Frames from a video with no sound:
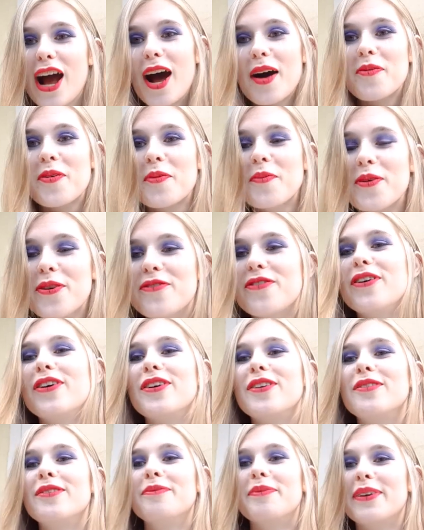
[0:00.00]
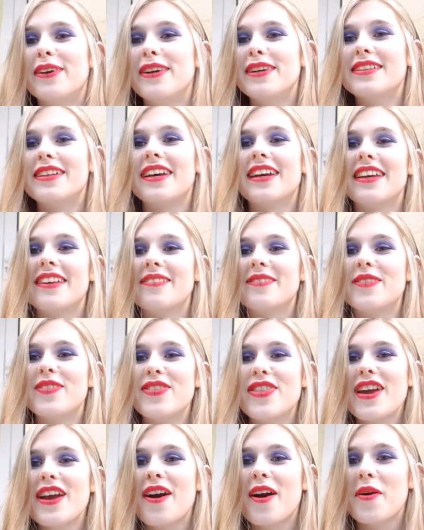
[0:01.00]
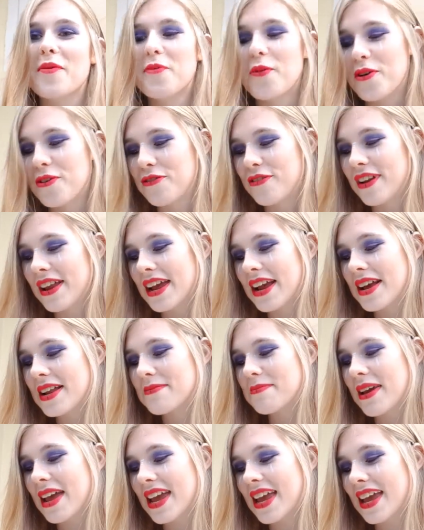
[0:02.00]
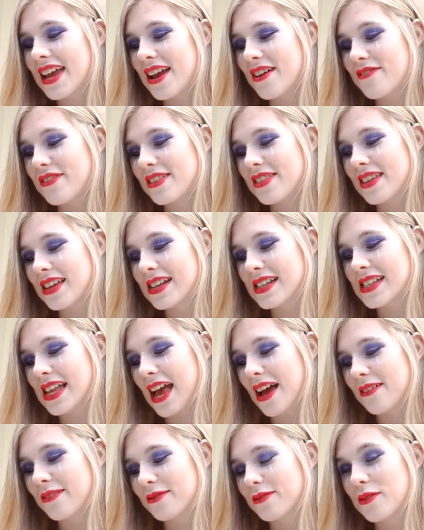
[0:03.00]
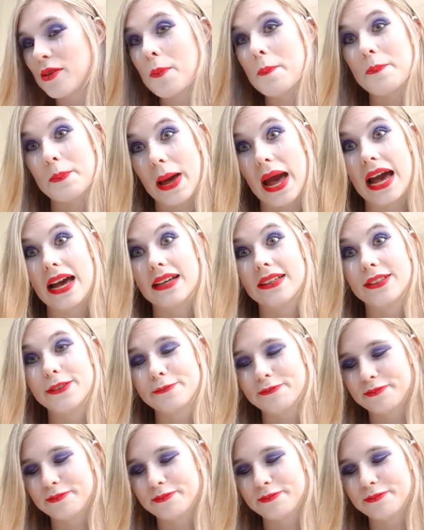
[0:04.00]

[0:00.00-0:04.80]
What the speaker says: up and move on because I think I'm waffling and making everything sound bad.